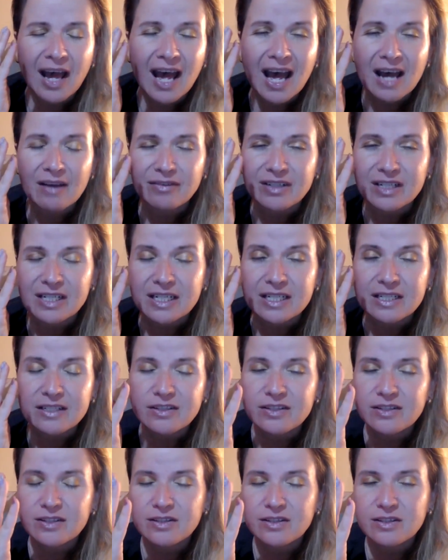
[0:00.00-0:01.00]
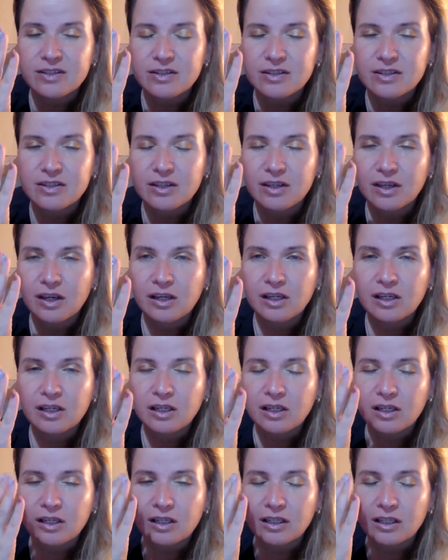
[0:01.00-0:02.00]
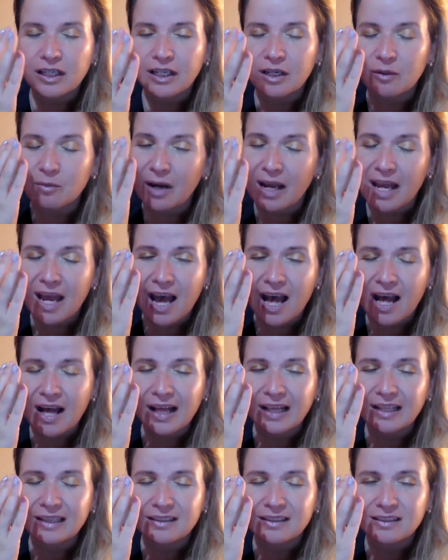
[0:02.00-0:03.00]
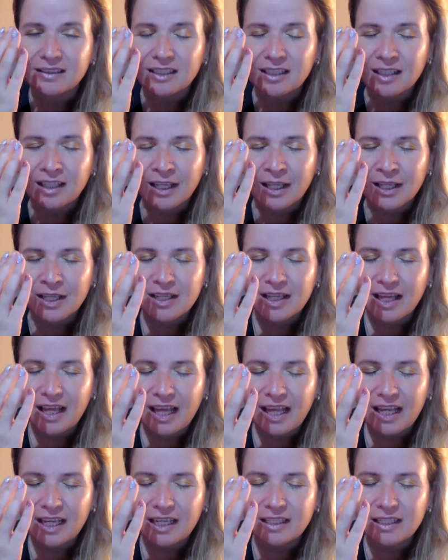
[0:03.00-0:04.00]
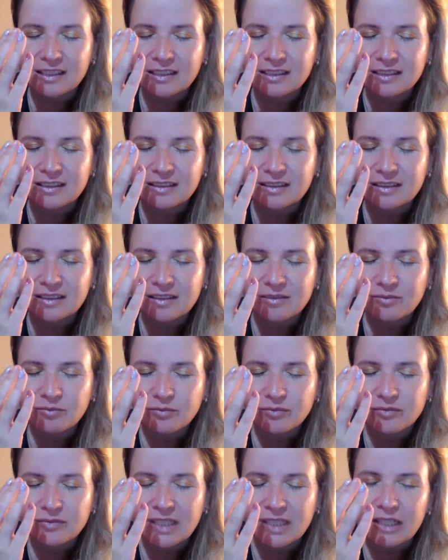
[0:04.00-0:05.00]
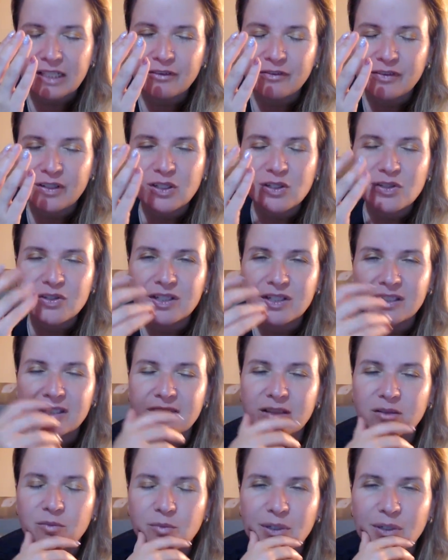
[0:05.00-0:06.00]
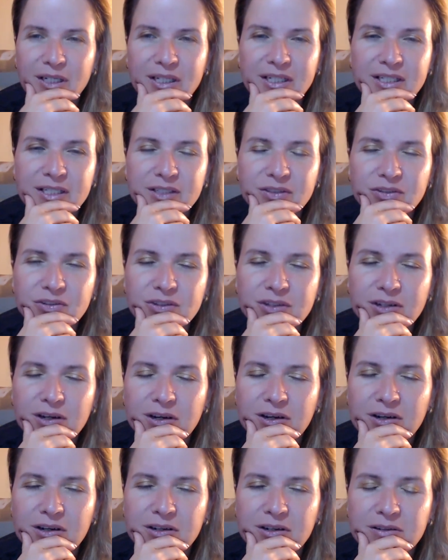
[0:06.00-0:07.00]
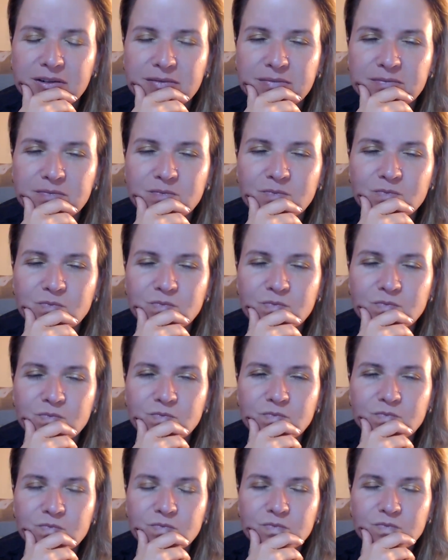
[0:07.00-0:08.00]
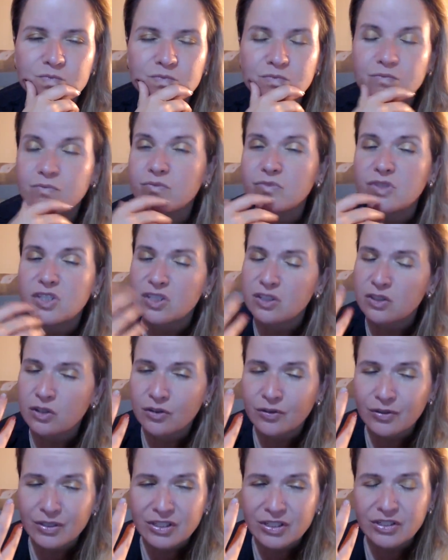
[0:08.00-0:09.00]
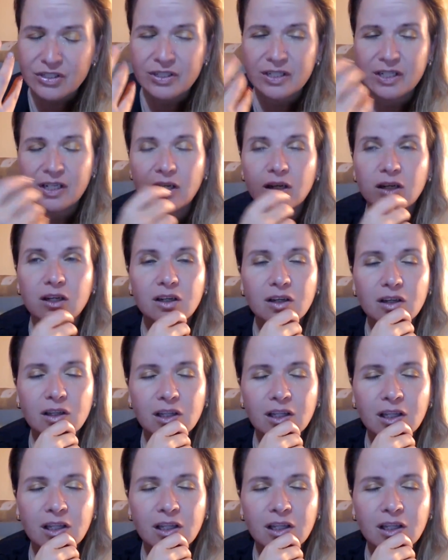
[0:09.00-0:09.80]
a heaviness in my head. And that feels a little bit um, discouraging.